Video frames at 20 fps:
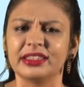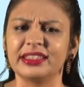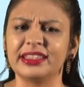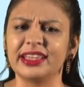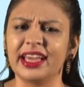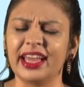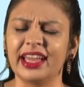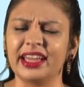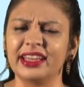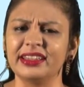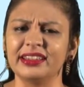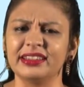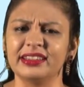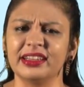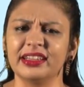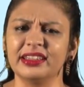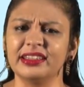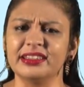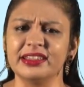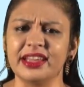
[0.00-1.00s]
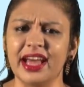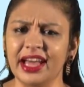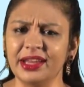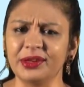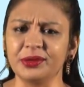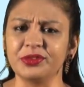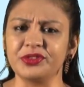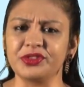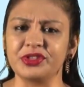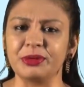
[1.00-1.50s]
Can a
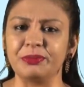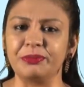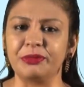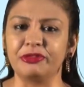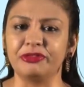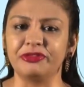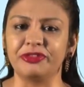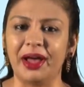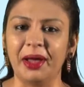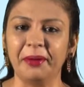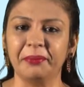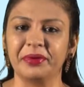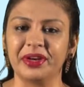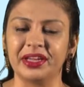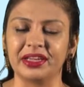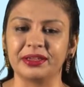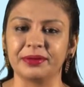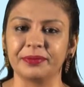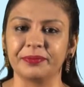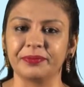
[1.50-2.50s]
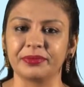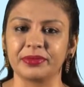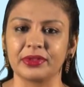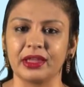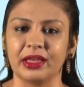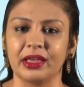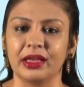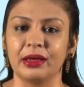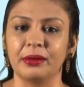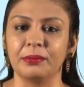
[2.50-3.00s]
narrow strip of fabric
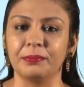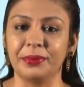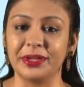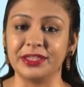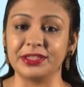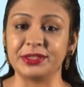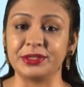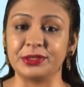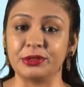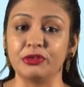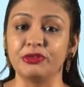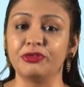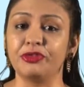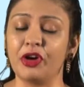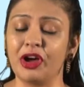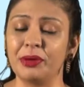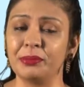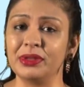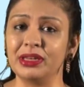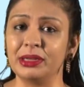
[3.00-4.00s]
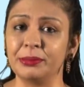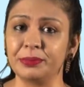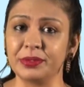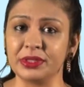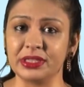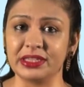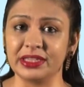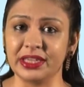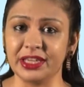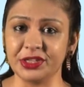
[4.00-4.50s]
bestow formal
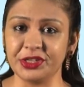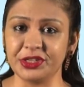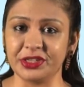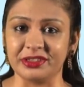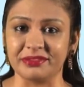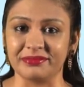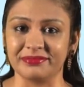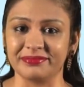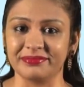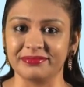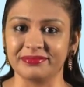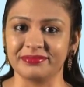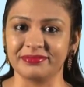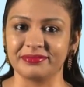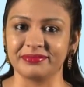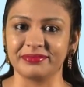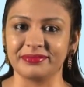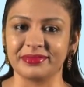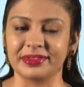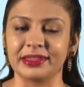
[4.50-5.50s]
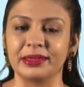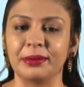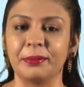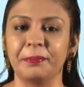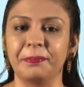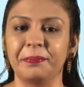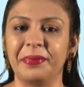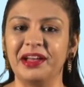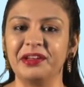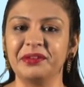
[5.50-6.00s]
appreciation,
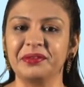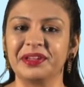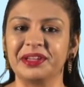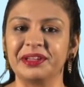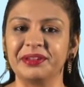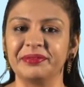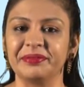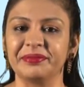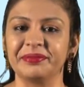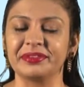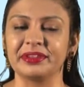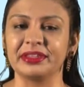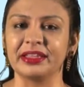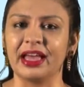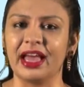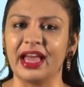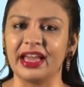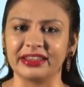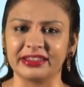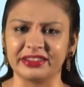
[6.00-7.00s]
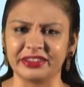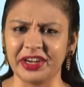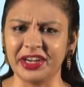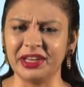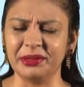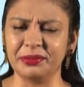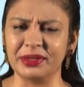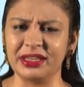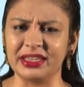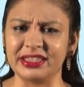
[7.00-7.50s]
power, and
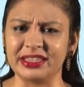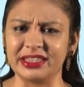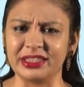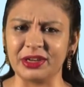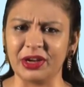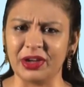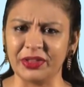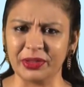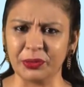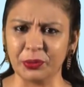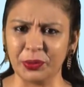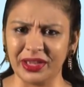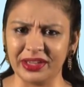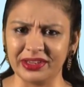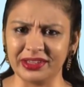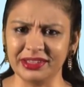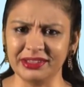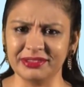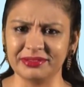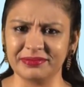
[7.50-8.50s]
credibility on the wearer?